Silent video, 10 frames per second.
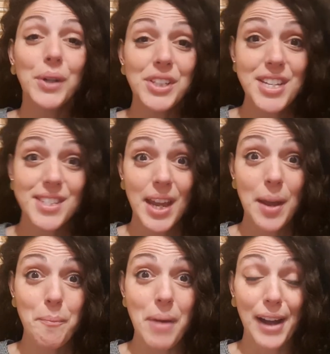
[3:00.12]
We just came
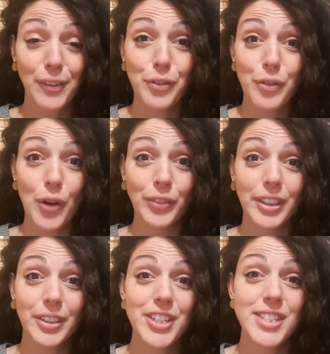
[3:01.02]
back from the
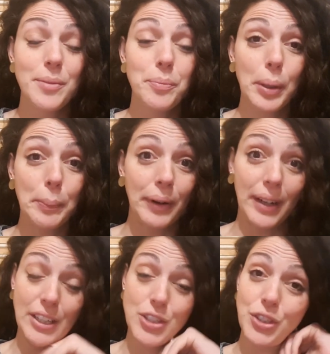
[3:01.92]
Christian
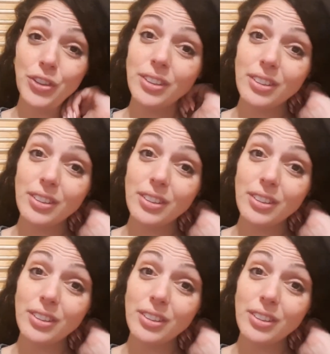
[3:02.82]
preparation.